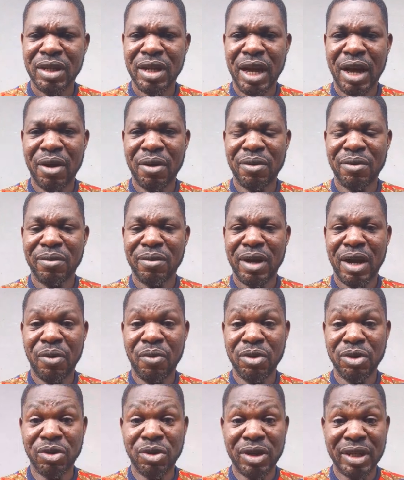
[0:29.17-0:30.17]
Now, I
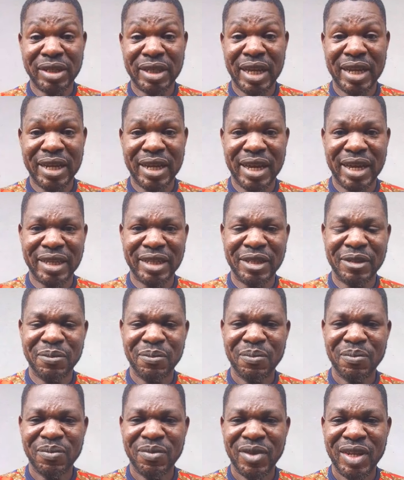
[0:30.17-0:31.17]
want to understand that
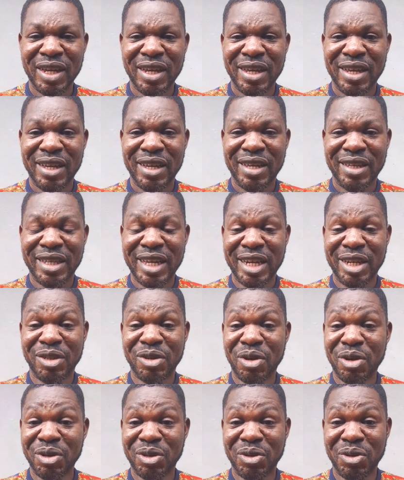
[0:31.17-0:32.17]
there
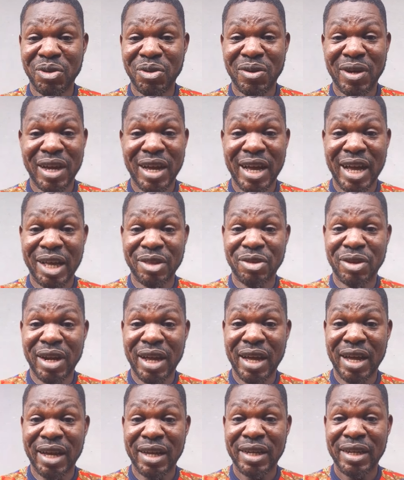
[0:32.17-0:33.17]
is also
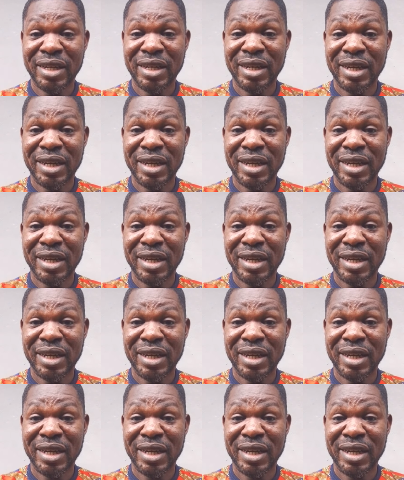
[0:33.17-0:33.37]
another